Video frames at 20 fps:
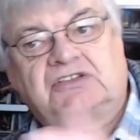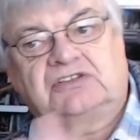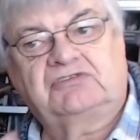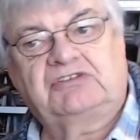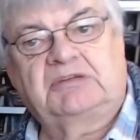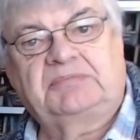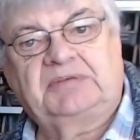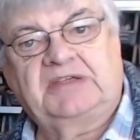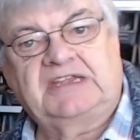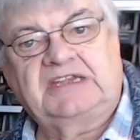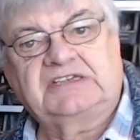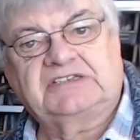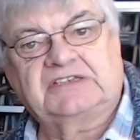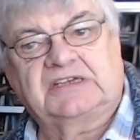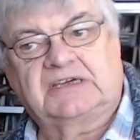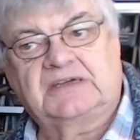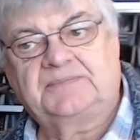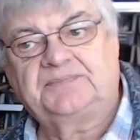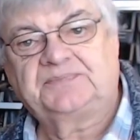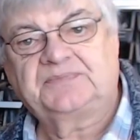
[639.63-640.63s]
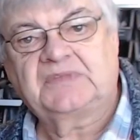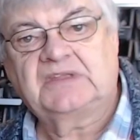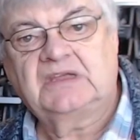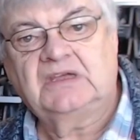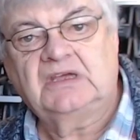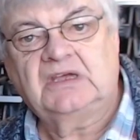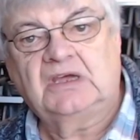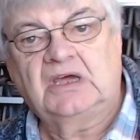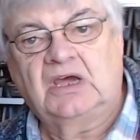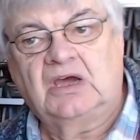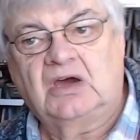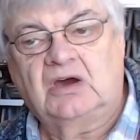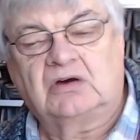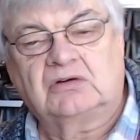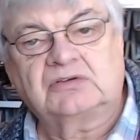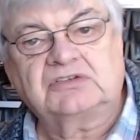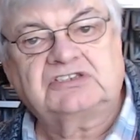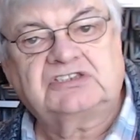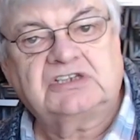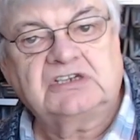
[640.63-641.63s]
the repeater
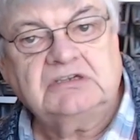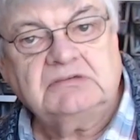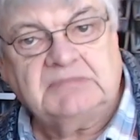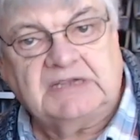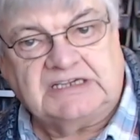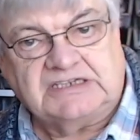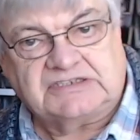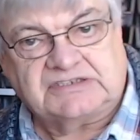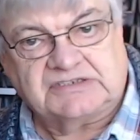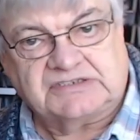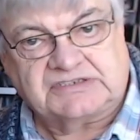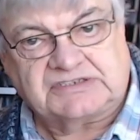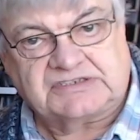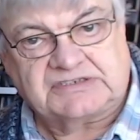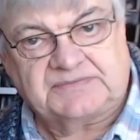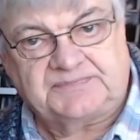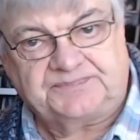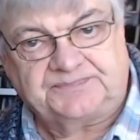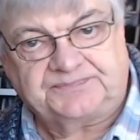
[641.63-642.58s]
on 2 metres.